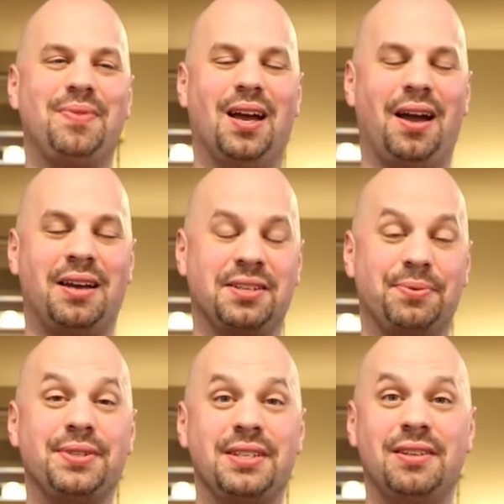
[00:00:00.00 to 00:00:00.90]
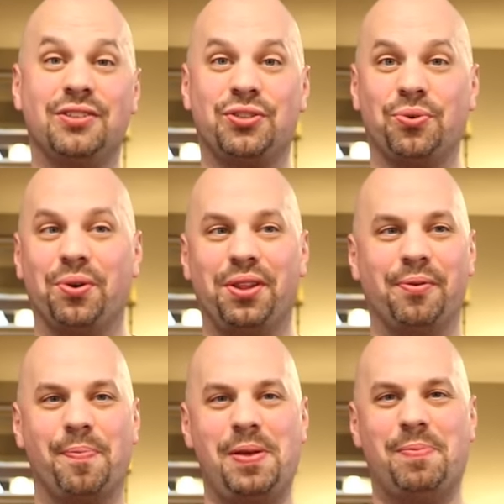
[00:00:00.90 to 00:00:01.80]
As I was in the store, there were
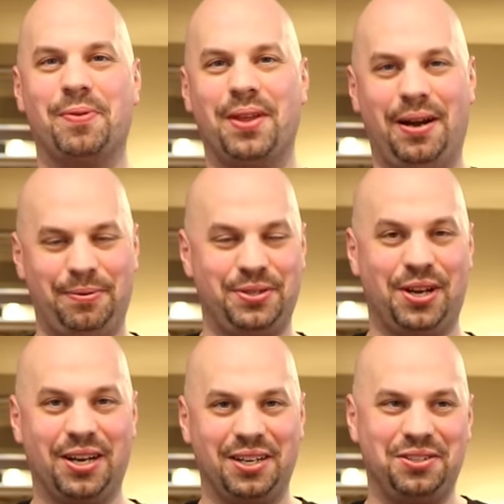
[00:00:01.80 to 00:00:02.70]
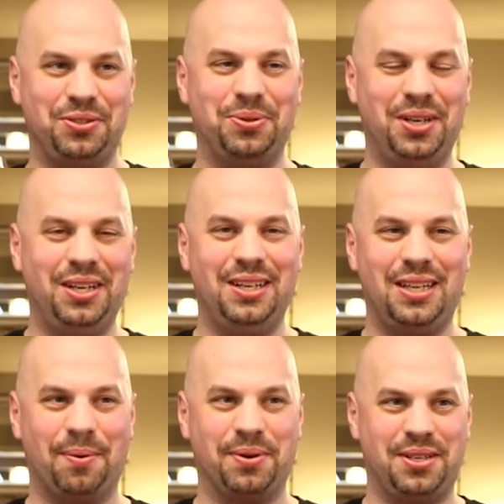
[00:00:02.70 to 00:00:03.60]
people that I was talking to
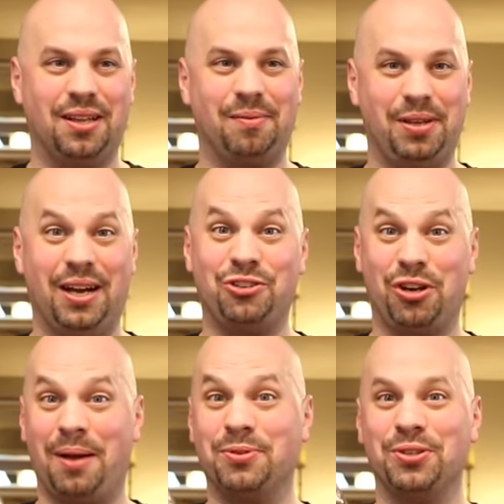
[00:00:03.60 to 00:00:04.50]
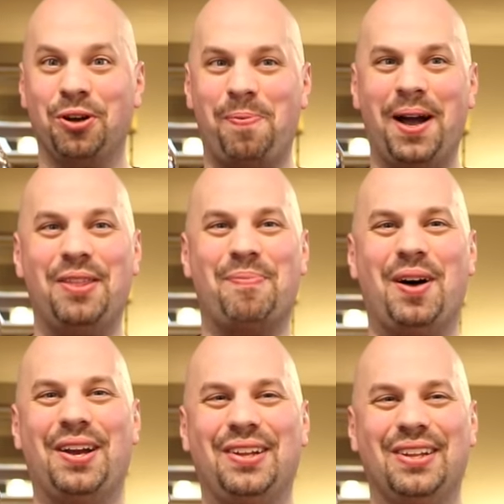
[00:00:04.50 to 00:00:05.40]
that were telling me I should absolutely go buy the
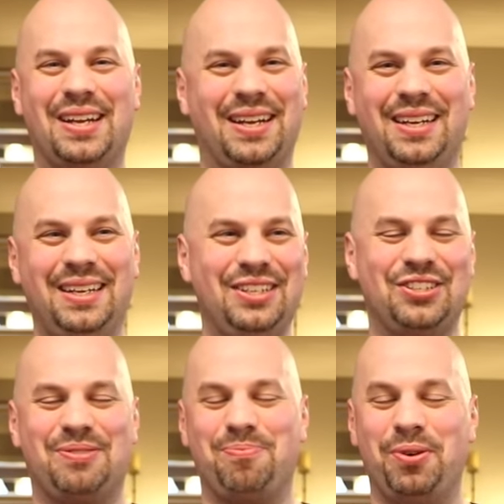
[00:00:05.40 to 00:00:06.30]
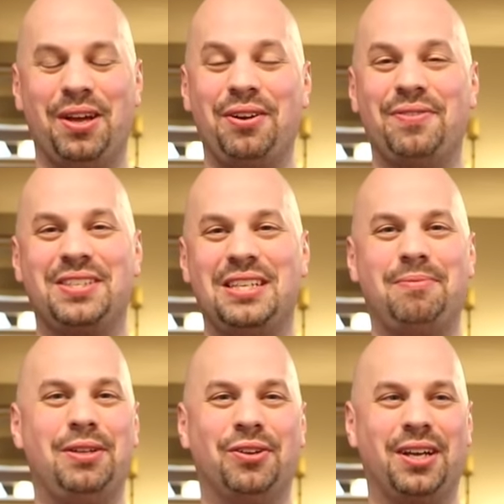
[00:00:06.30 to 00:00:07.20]
bottle, like, just without even seeing
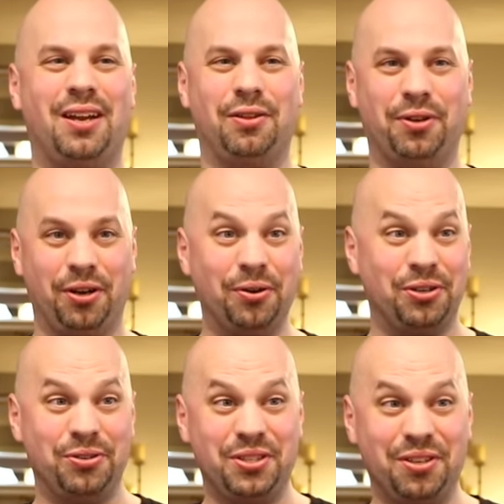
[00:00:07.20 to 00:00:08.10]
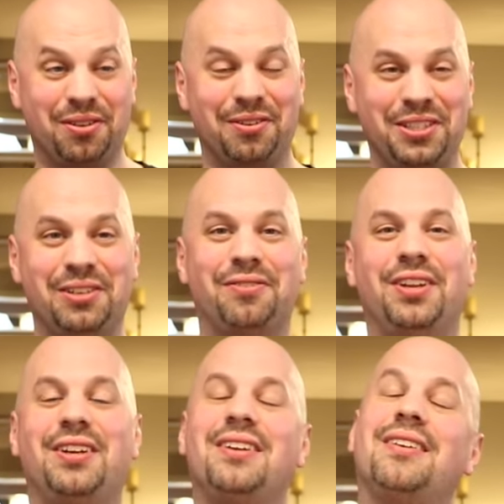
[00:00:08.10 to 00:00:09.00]
me look at it. They were like, oh, did you see the 13 over
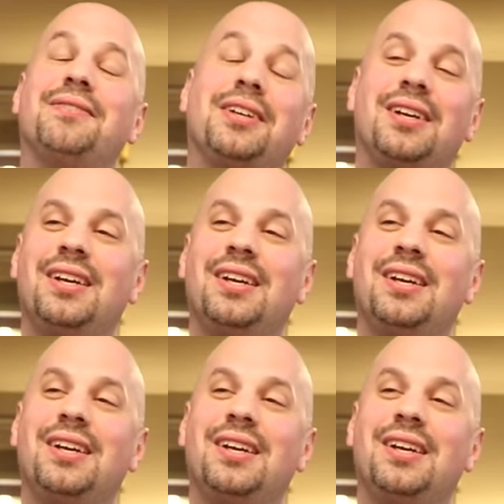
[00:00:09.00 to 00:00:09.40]
there? And I'm like,